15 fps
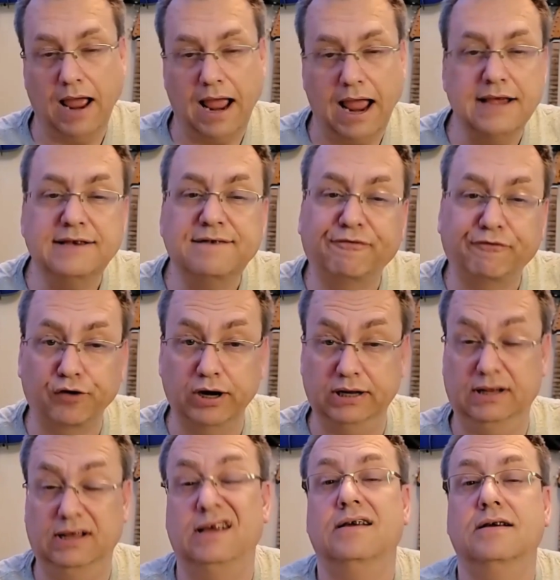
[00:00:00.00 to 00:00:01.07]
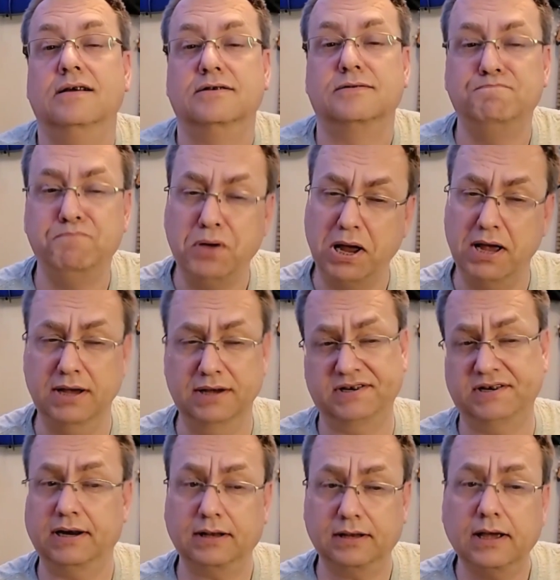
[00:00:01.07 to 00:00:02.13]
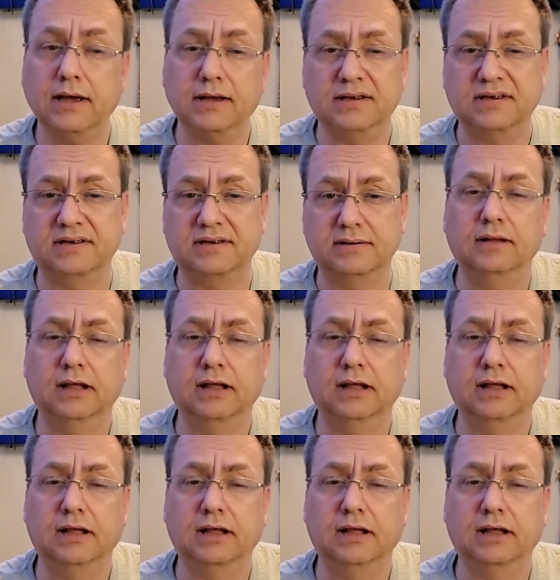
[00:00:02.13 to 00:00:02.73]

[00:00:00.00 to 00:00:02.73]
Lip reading: Ace Frehley is pissed at Kiss.